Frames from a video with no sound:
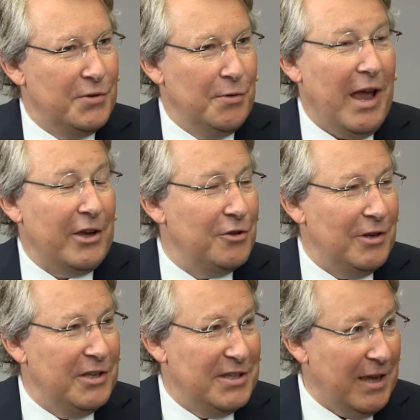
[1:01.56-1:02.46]
to
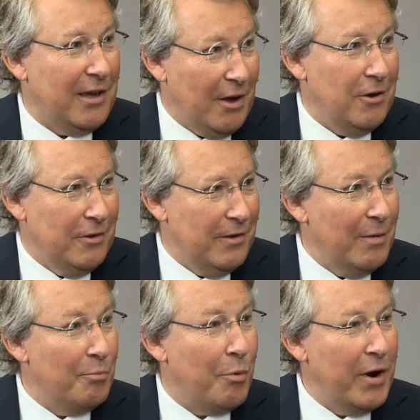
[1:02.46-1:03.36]
actually take on
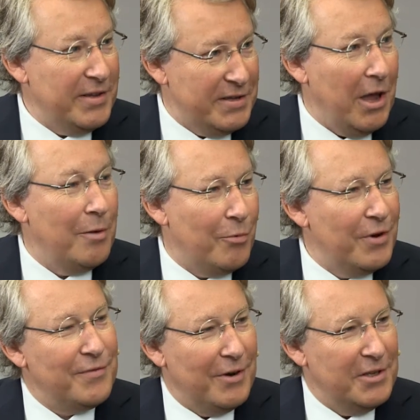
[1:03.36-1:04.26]
and
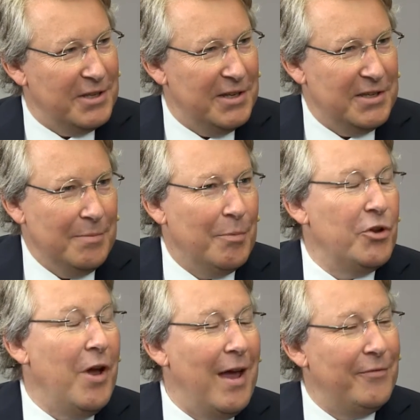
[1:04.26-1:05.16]
embrace volatility,
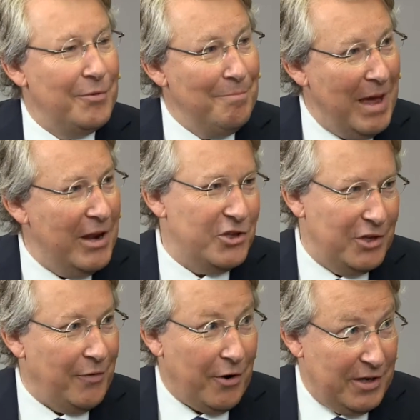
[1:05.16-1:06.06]
but you have to
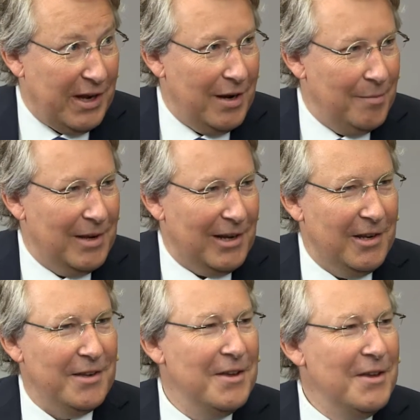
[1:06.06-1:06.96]
manage it very
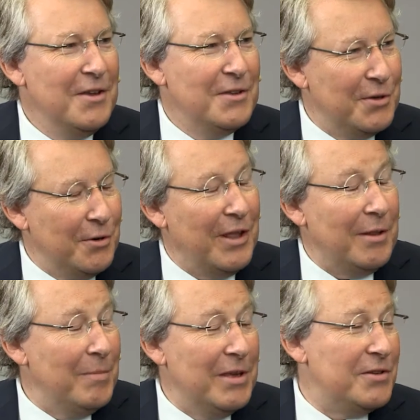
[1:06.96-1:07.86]
dynamically. So
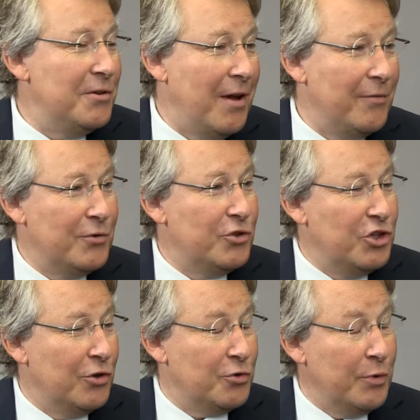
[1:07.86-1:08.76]
that means you have to
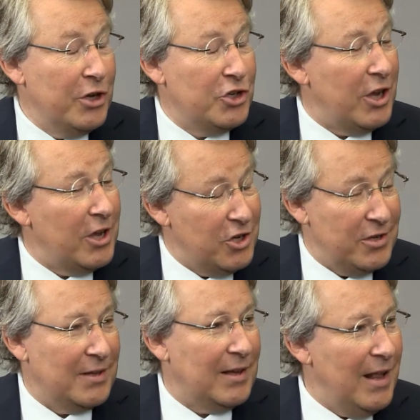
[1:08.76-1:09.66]
switch
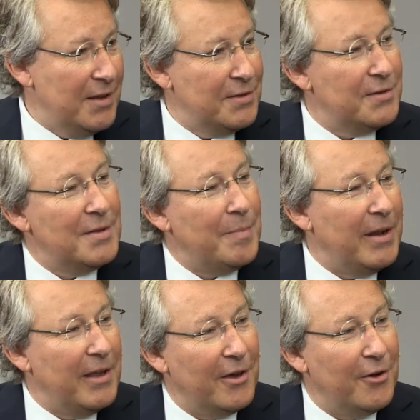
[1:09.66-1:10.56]
asset classes
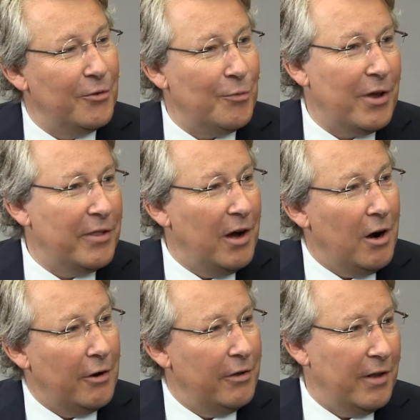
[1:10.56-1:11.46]
depending on where they
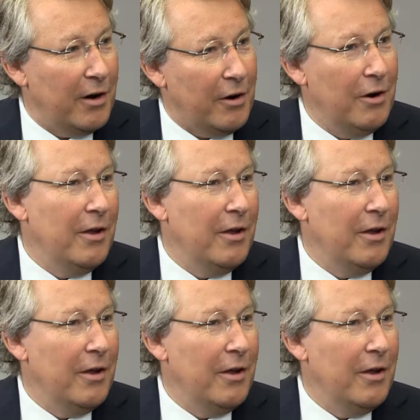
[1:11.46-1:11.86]
are on their